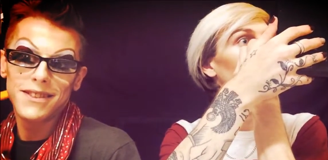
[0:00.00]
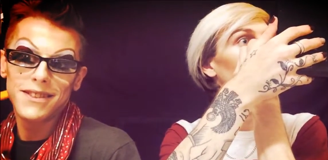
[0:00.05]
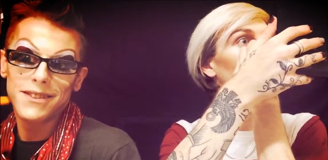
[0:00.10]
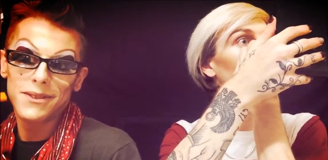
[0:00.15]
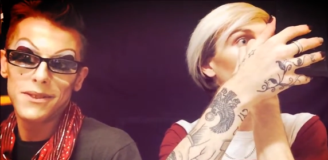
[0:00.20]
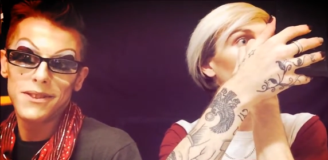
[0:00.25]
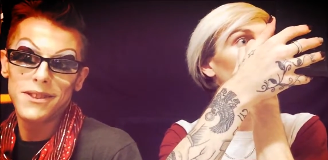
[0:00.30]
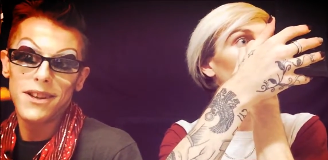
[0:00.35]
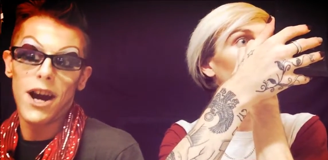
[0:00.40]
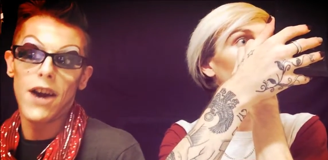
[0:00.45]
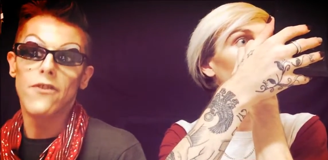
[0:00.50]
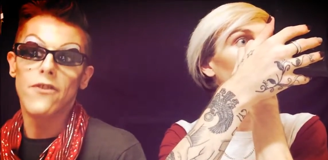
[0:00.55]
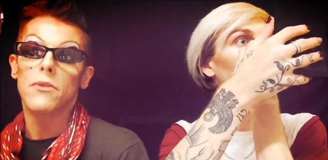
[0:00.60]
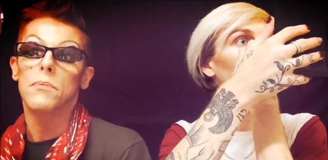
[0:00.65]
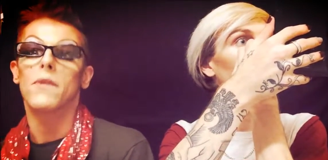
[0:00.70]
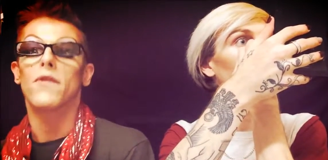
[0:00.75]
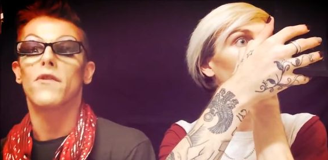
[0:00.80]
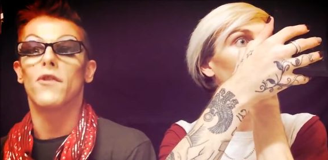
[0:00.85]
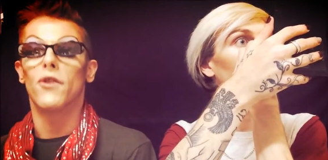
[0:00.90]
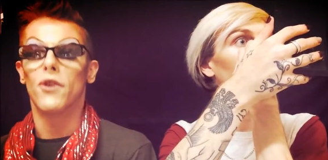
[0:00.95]
Speaker 1: Oh Either
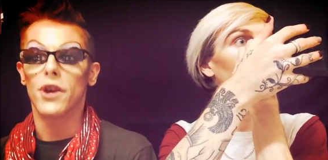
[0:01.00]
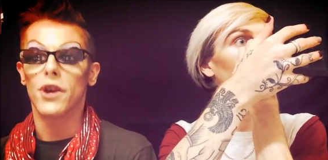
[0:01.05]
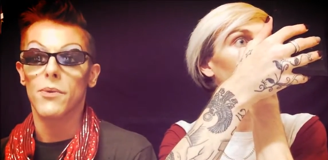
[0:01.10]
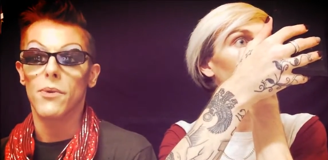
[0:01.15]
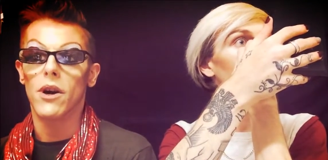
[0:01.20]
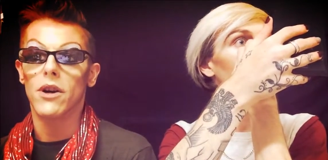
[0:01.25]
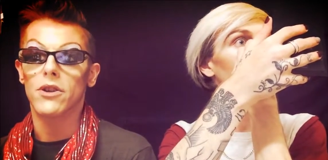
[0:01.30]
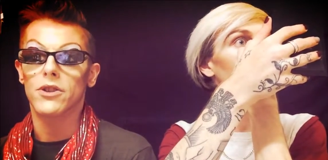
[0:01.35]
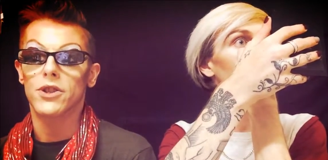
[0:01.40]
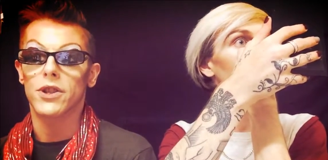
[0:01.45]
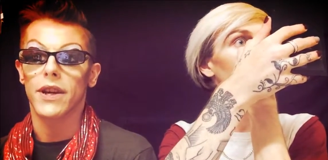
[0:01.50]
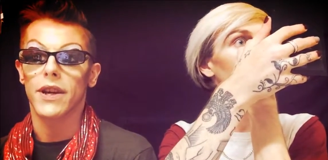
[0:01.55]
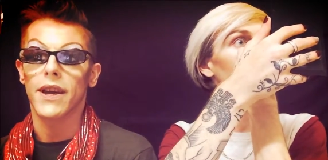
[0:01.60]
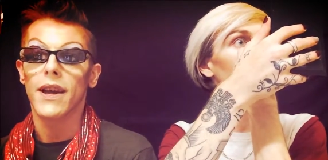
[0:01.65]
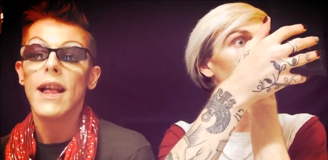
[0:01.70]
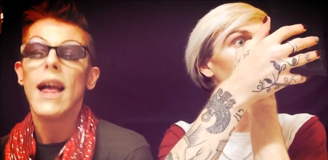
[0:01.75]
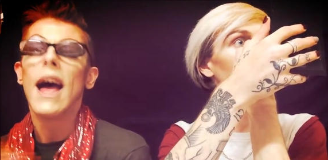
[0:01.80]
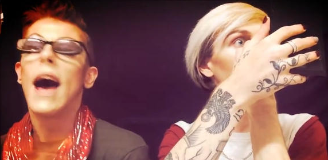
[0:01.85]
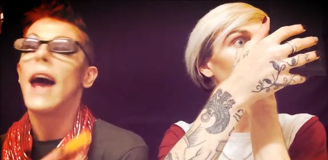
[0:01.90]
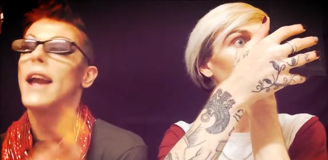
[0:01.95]
God, before you watch it,
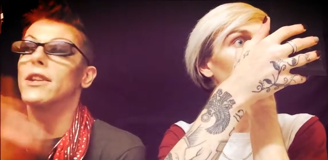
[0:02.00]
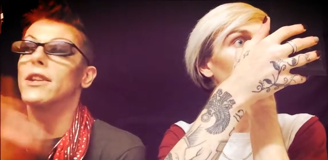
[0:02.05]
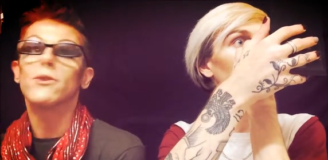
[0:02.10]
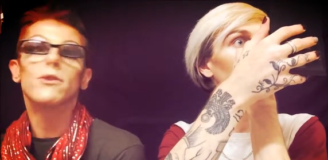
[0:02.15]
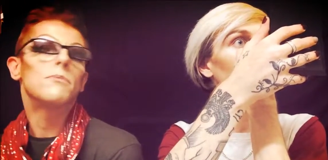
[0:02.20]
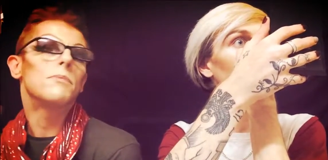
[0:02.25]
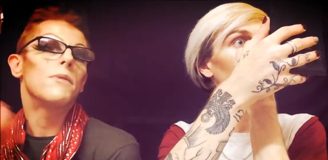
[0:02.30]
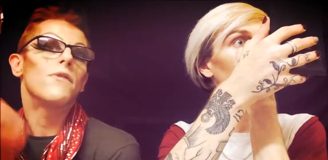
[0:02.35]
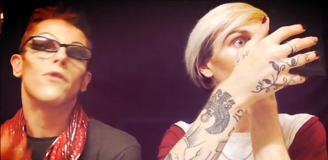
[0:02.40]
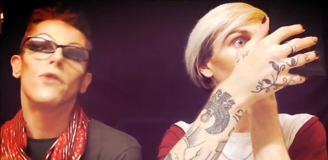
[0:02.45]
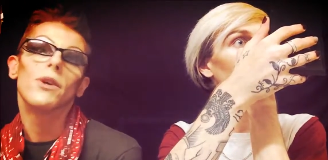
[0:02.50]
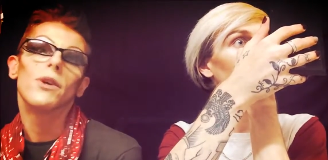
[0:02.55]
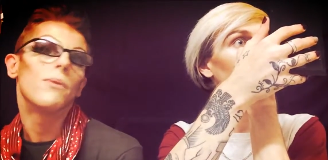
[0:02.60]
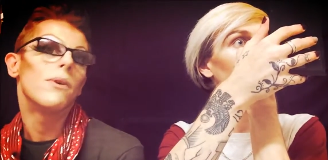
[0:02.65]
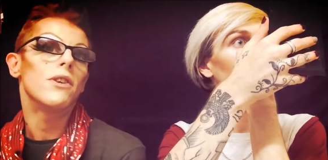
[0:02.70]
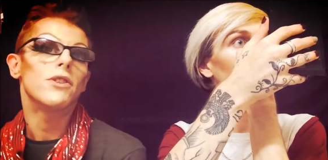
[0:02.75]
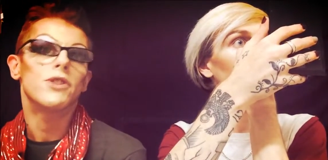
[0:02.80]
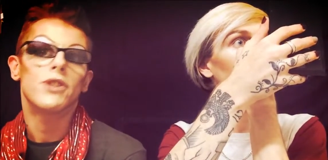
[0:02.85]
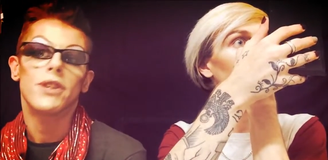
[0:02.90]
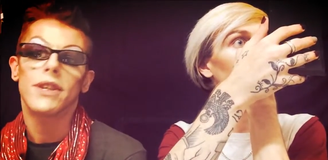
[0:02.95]
and it's always before you
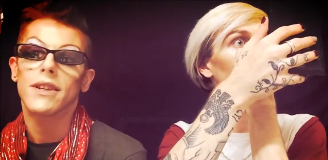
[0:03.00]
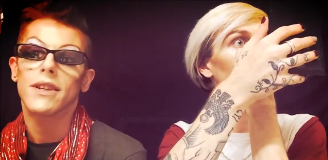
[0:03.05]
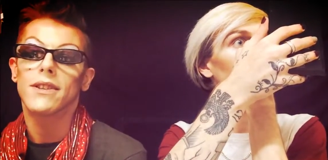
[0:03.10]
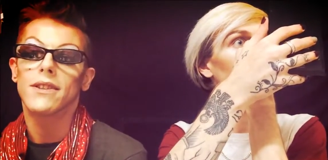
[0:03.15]
watch it